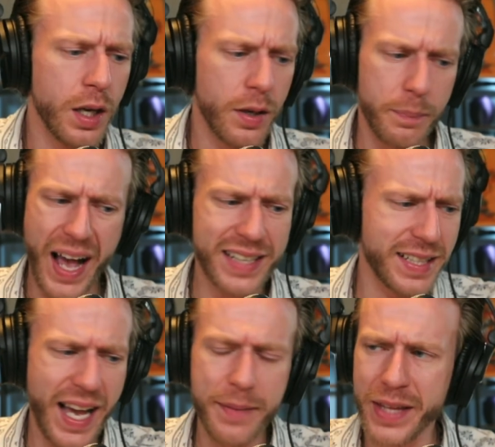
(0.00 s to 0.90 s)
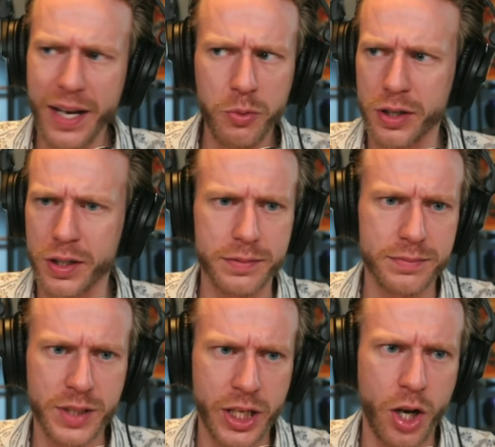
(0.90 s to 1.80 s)
back to them, they were
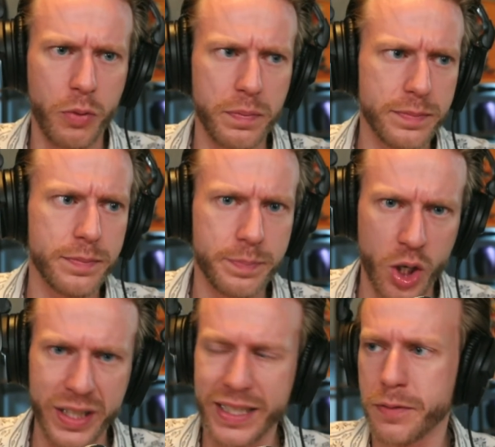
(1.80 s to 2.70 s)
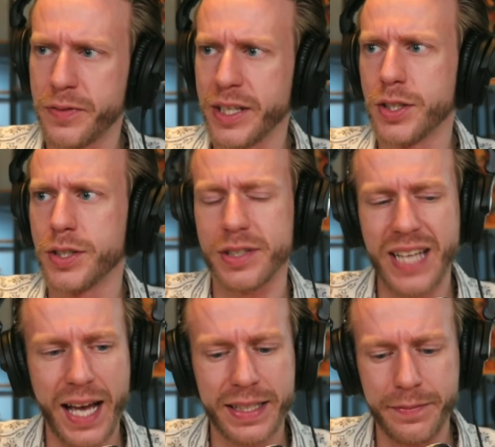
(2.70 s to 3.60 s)
burning their fields,
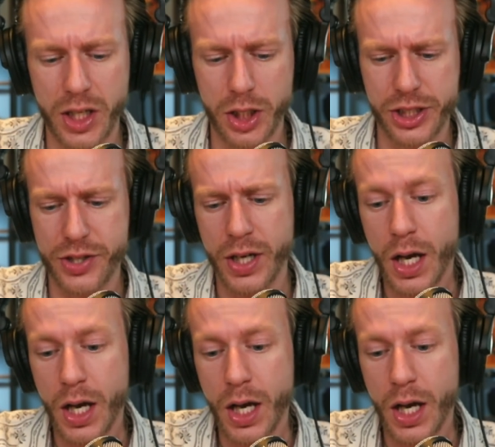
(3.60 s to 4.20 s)
attacking villages.